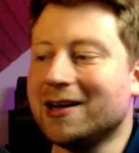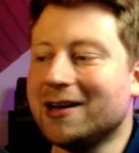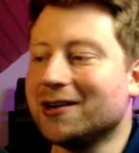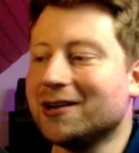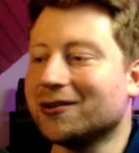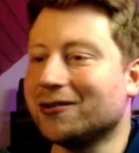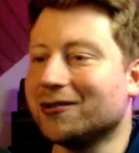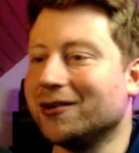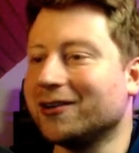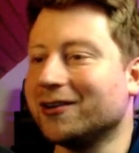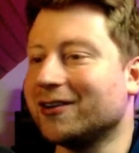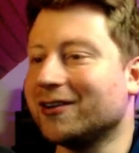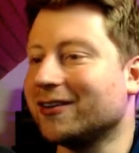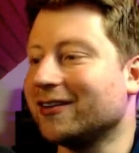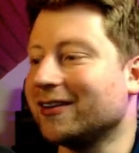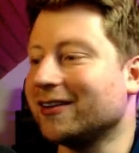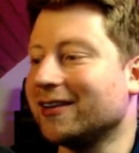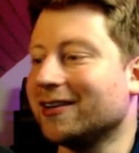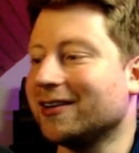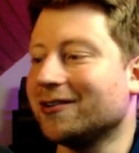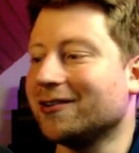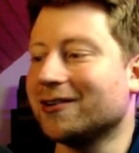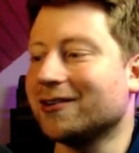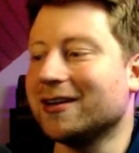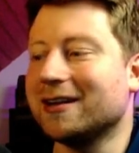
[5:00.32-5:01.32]
Could even
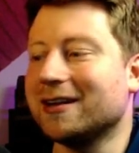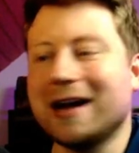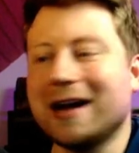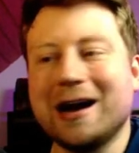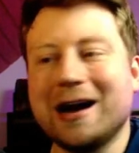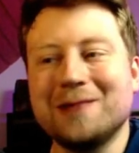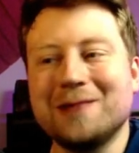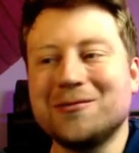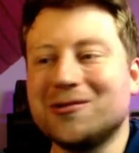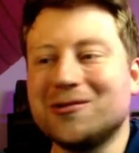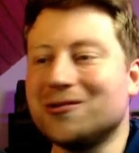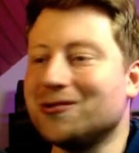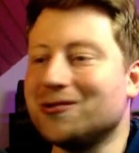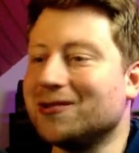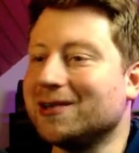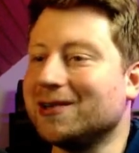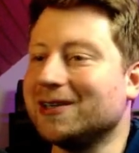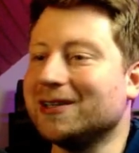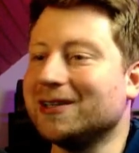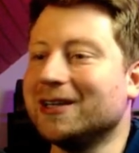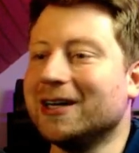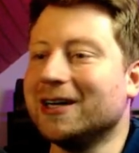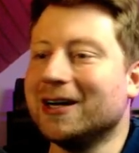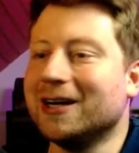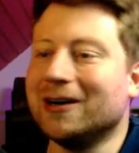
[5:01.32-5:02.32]
promote to a
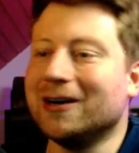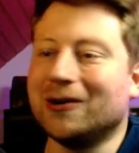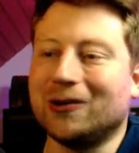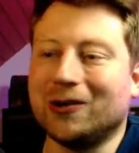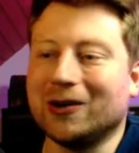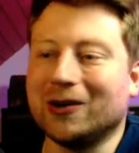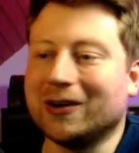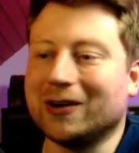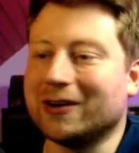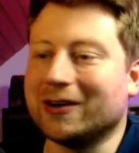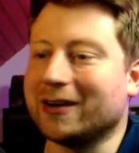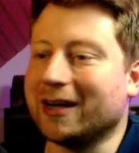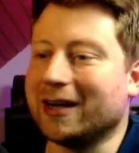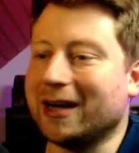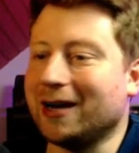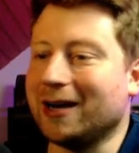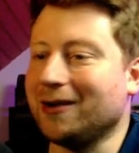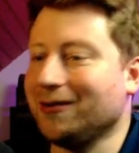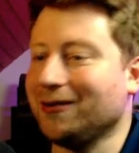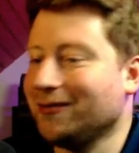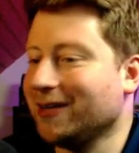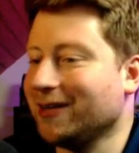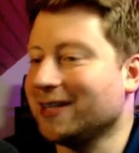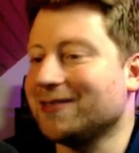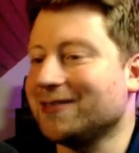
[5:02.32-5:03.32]
queen, and
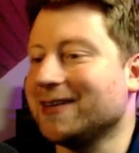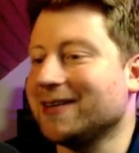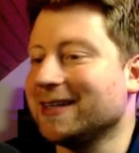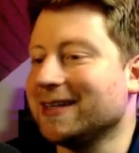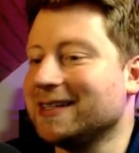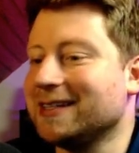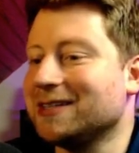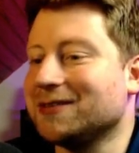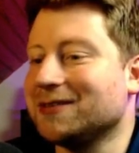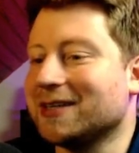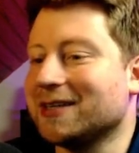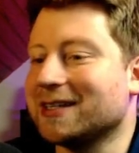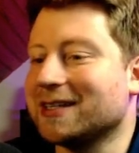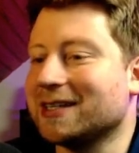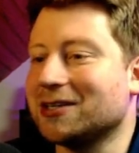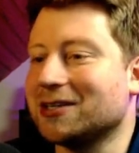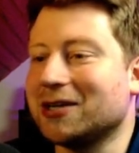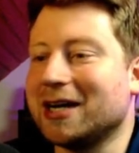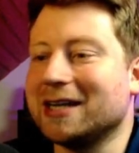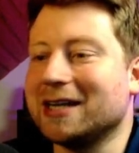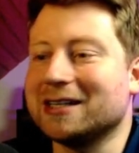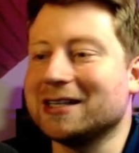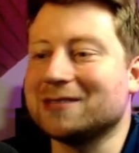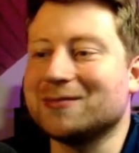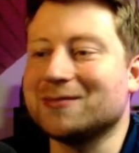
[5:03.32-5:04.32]
who knows what else he
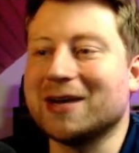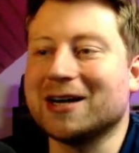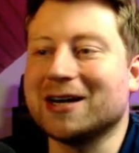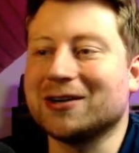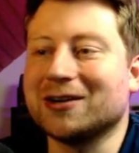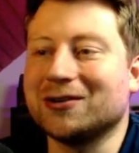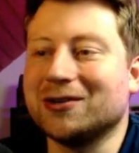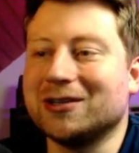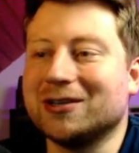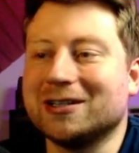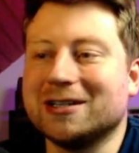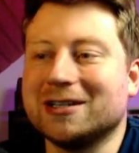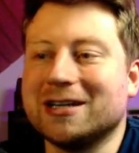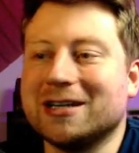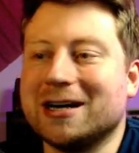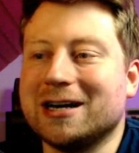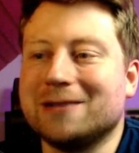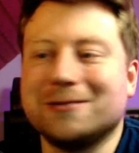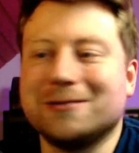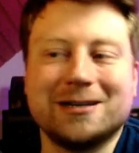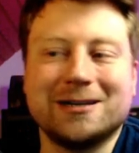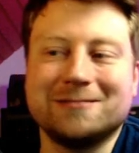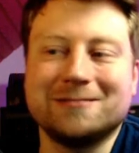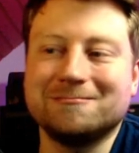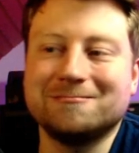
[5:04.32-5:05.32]
could do.
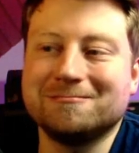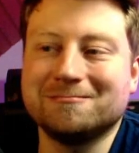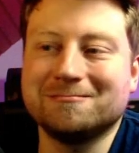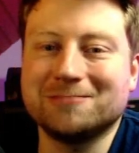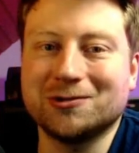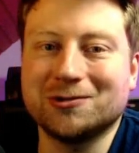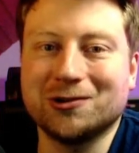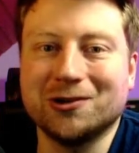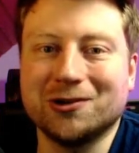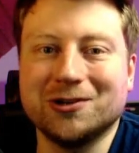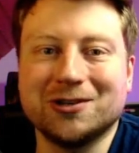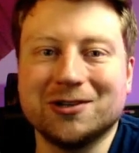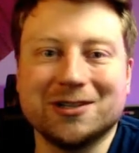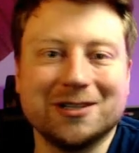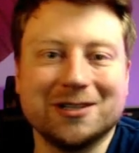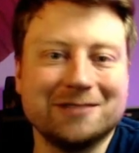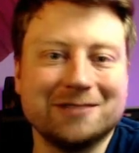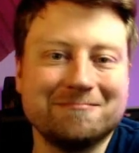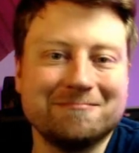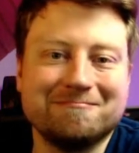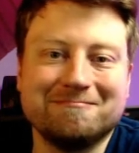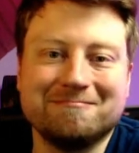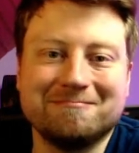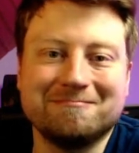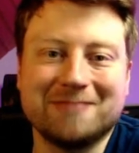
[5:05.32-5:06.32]
But could.
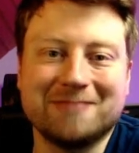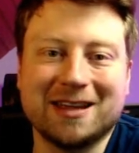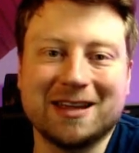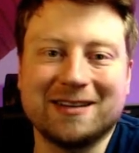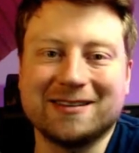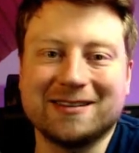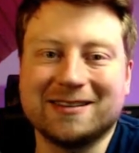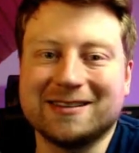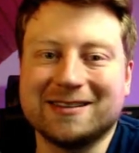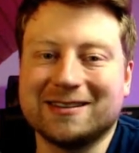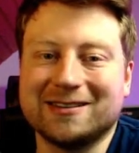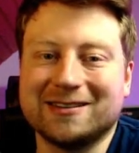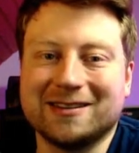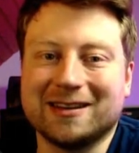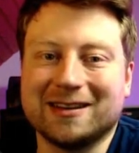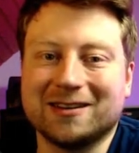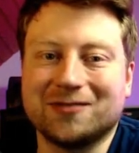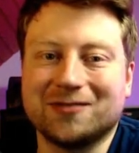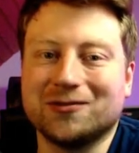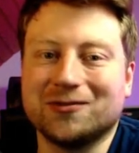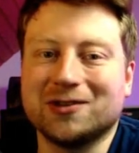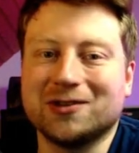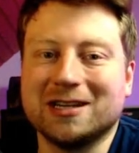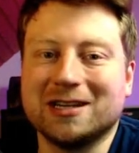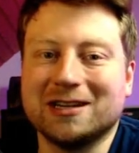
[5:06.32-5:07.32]
That's just not going to
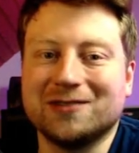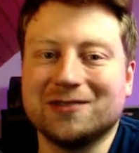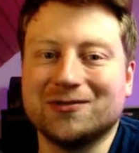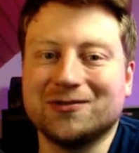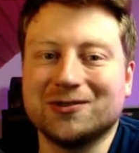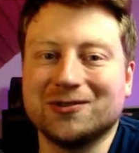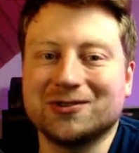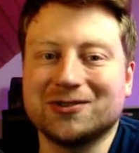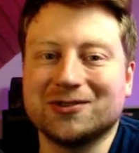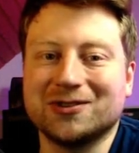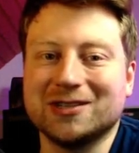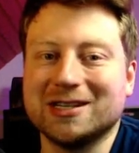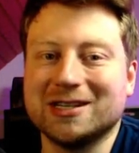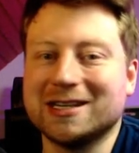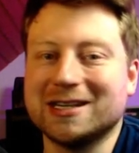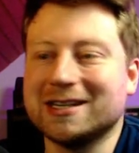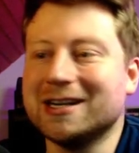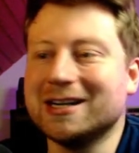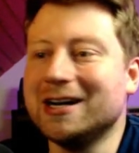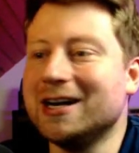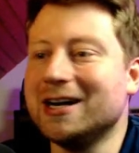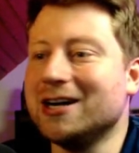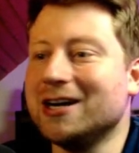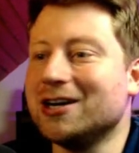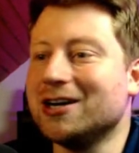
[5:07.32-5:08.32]
work here.
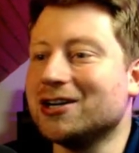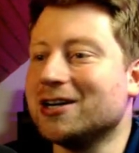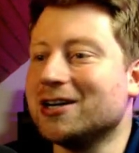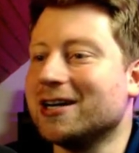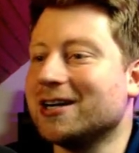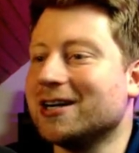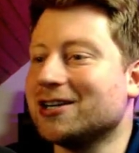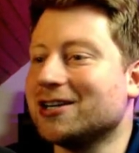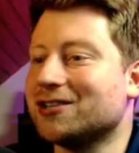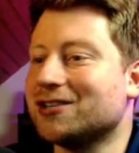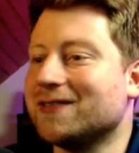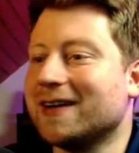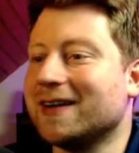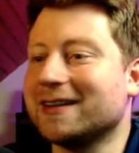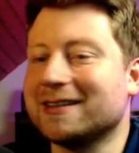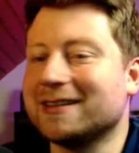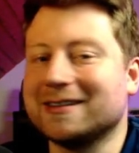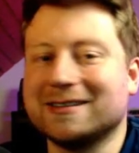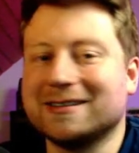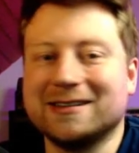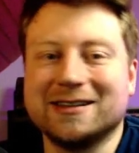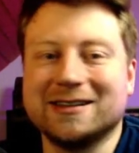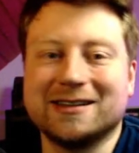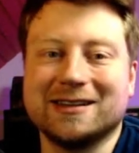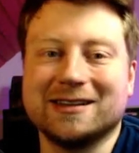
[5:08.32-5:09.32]
Black is
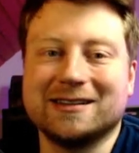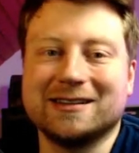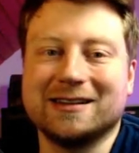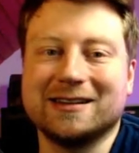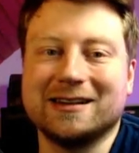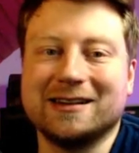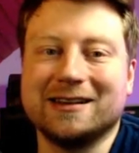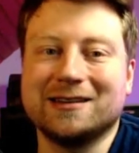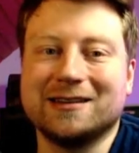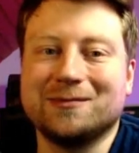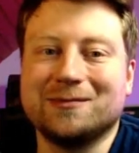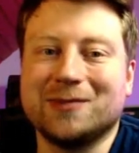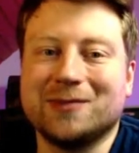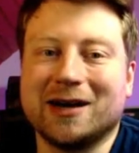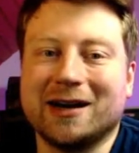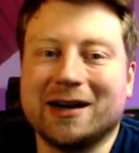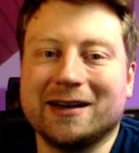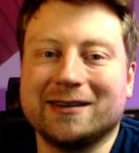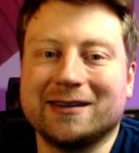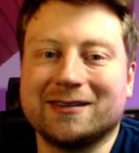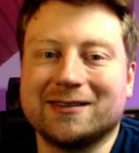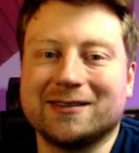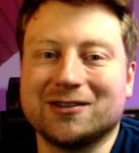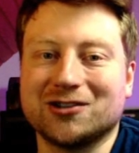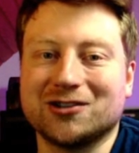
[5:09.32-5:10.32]
actually already
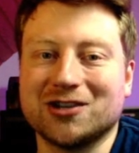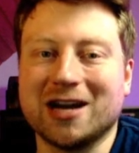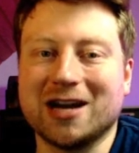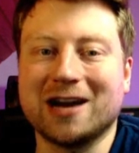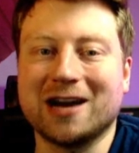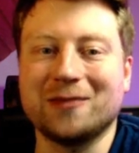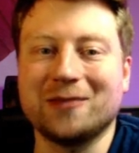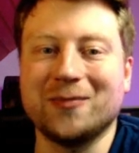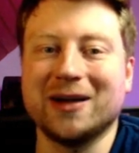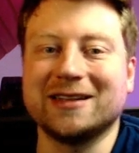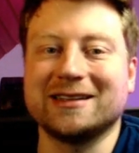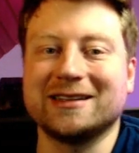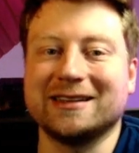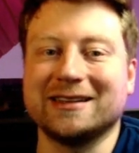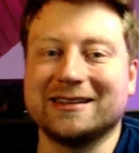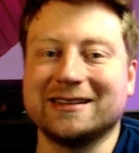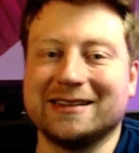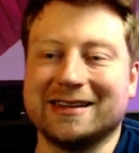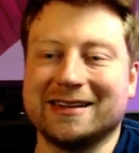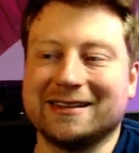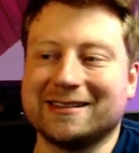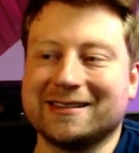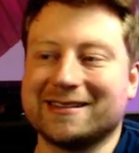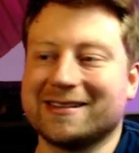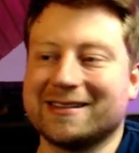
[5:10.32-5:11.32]
checkmated here.
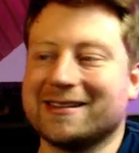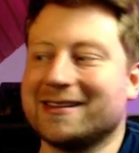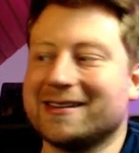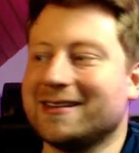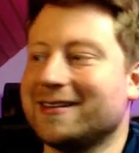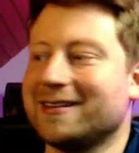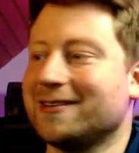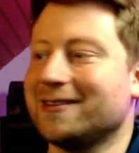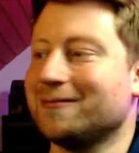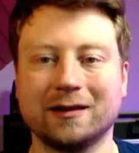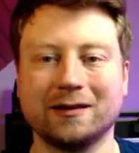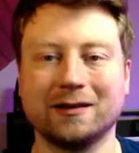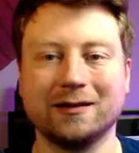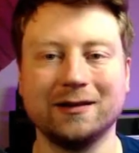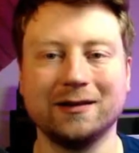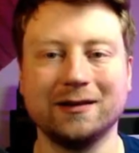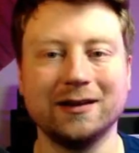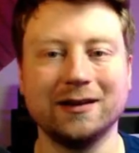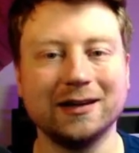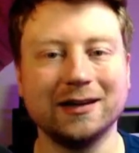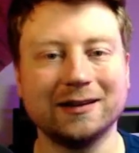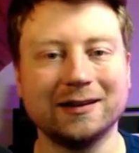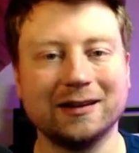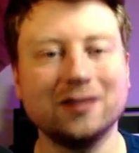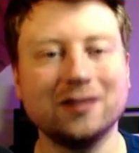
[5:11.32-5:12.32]

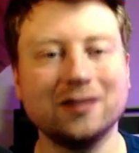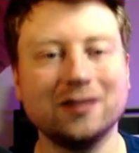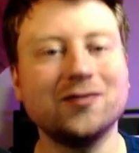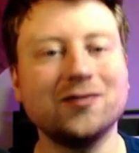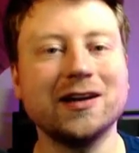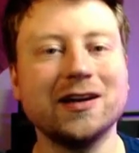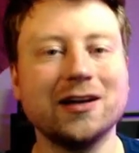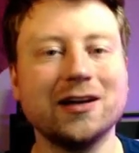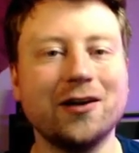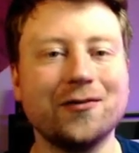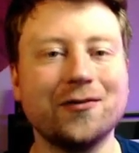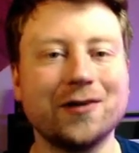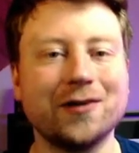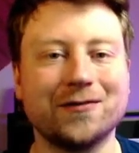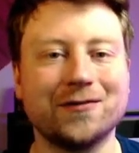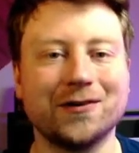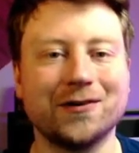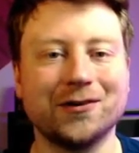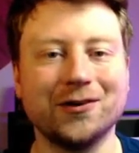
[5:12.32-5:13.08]
That was today's puzzle.